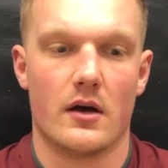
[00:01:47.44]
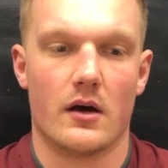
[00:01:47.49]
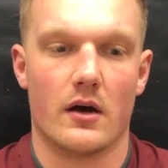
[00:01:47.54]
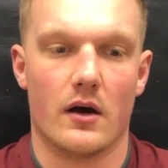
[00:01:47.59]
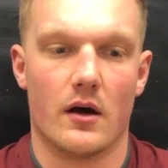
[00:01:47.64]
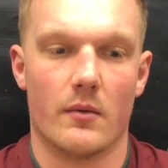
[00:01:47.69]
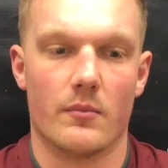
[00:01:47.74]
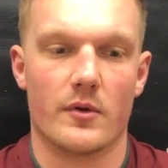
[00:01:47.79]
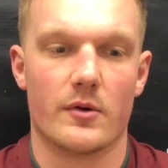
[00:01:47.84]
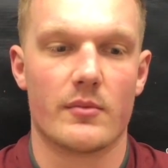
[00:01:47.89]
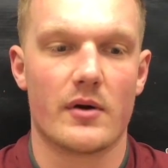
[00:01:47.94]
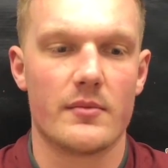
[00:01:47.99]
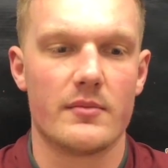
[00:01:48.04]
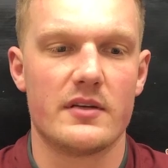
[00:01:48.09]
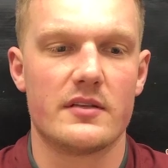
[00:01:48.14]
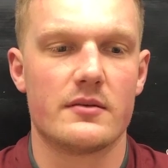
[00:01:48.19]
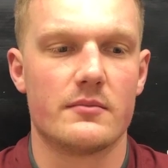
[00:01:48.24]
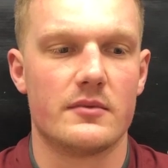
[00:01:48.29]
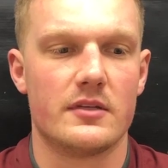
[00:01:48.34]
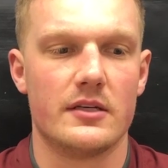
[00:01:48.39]
there might
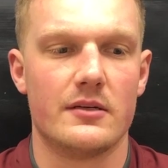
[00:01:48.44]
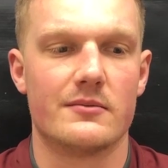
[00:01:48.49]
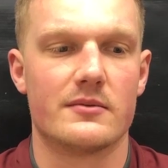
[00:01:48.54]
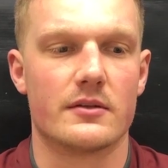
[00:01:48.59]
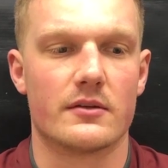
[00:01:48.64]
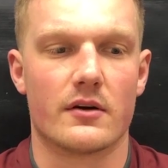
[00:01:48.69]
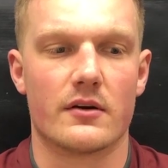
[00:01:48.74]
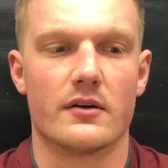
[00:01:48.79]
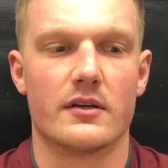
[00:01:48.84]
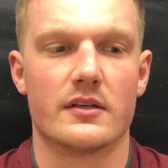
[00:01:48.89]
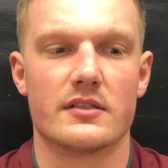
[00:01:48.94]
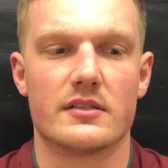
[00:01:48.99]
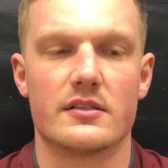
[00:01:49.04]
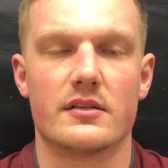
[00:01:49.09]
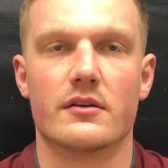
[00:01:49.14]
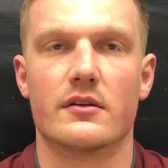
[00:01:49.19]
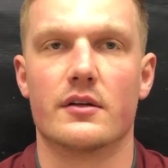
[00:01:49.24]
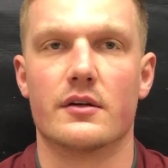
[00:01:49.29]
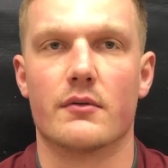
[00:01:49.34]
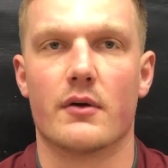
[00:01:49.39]
be some teams that aren't
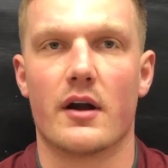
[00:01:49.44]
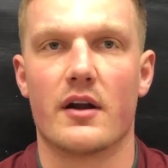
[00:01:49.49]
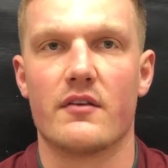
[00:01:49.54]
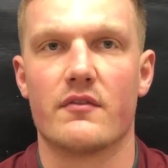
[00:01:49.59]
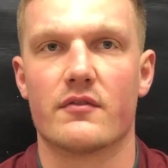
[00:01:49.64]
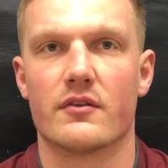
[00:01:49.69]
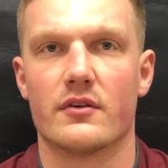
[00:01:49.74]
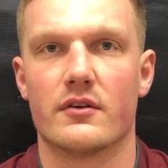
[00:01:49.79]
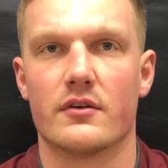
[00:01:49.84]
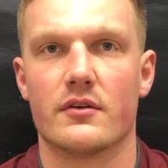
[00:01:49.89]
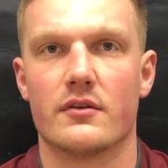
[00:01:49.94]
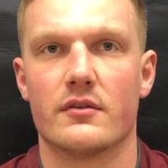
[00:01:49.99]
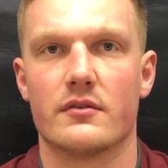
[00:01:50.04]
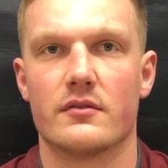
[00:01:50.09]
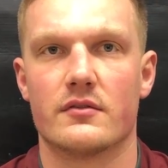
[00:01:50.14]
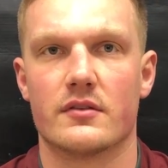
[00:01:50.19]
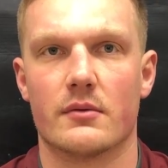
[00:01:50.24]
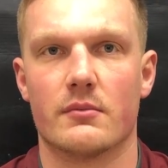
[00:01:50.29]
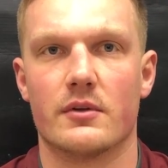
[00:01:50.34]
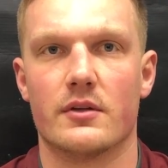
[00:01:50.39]
necessarily ready for
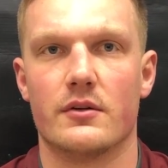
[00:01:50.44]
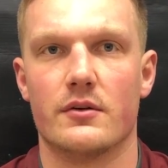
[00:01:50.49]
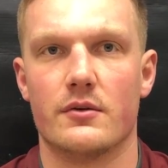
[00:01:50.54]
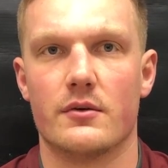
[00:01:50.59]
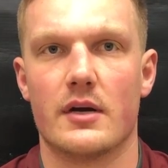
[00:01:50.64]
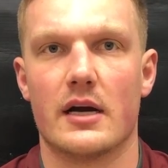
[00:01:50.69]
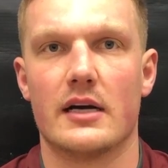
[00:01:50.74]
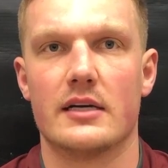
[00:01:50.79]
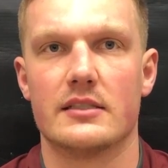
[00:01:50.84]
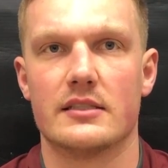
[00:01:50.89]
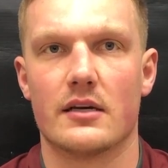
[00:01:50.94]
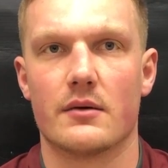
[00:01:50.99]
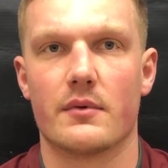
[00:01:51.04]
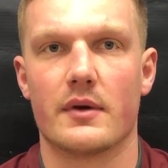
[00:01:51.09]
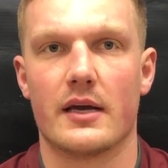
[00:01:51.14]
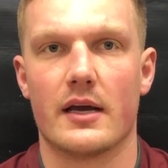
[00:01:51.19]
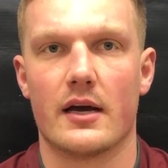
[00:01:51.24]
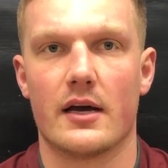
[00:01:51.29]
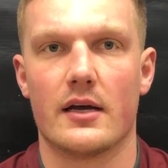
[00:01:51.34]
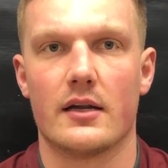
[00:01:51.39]
some of the new guys that we
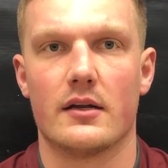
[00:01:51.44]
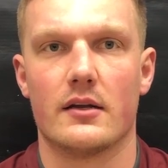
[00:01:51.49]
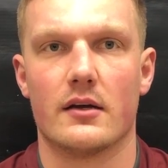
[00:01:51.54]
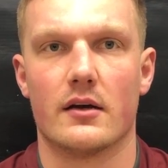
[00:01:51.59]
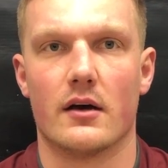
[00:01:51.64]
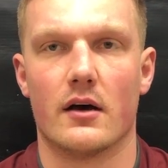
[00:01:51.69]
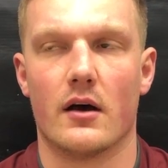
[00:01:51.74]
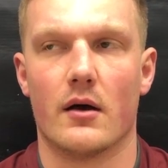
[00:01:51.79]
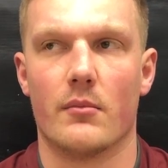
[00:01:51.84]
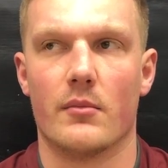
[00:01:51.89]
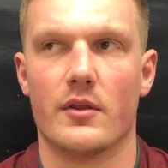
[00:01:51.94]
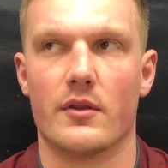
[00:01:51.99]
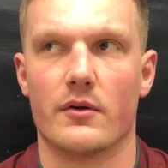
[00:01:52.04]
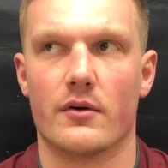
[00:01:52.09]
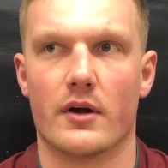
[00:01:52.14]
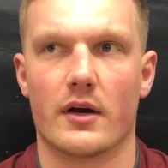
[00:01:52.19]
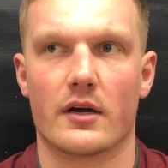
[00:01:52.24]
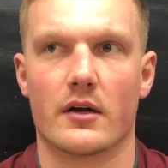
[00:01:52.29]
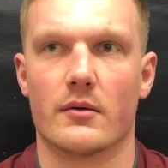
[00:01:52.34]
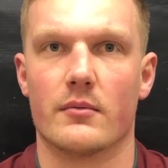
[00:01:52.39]
got, and they're
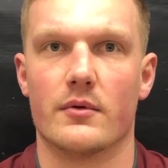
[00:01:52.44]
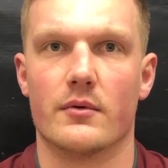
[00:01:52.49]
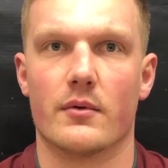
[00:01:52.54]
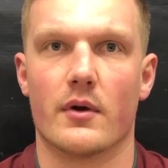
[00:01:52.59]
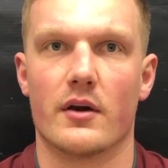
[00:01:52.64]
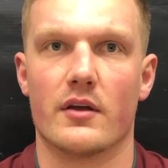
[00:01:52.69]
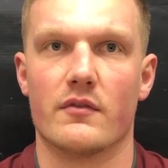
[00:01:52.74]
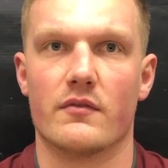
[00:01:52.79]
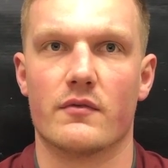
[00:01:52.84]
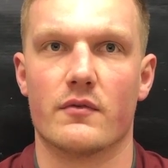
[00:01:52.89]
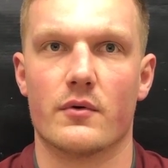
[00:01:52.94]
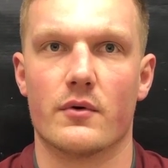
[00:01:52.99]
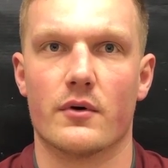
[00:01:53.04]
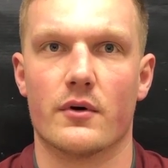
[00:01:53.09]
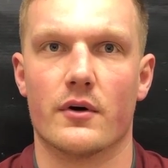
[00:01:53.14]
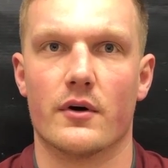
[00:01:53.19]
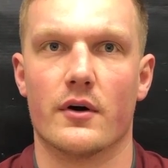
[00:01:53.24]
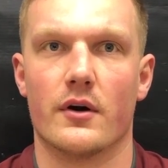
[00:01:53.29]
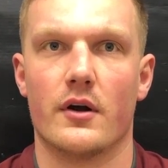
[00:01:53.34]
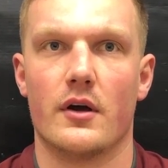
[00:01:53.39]
not going to be ready
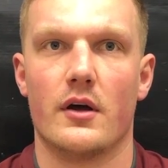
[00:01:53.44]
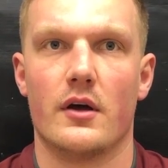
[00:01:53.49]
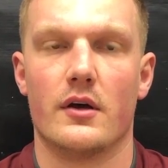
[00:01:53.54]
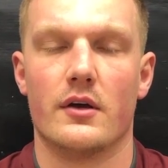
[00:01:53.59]
for,